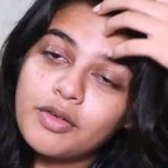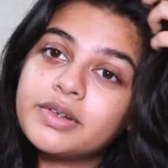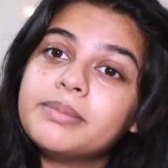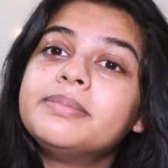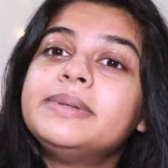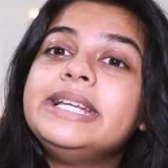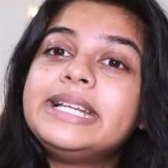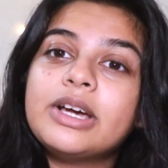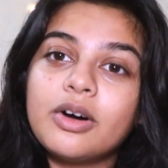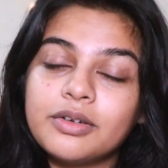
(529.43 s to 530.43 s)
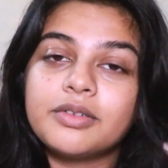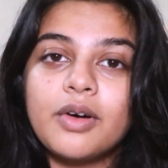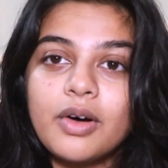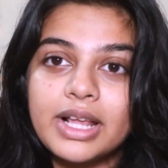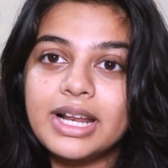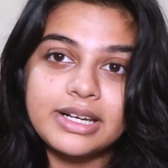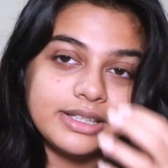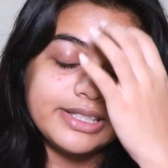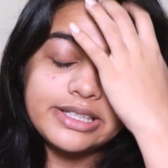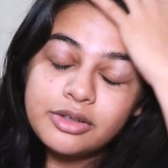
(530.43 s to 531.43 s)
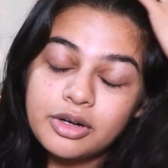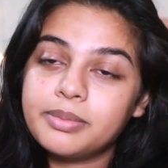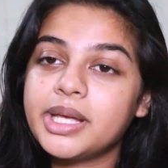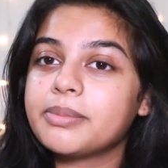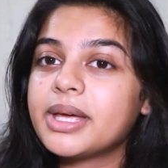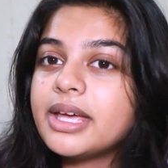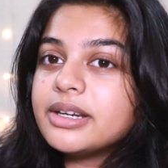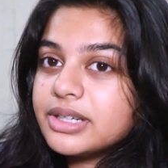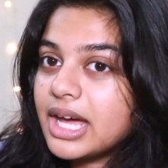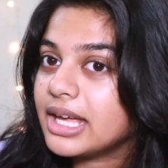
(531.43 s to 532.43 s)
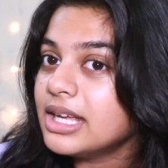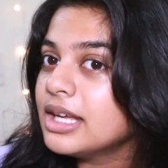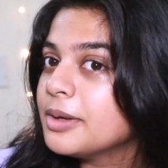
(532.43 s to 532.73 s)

completely off of oil, and did not make my hair dry.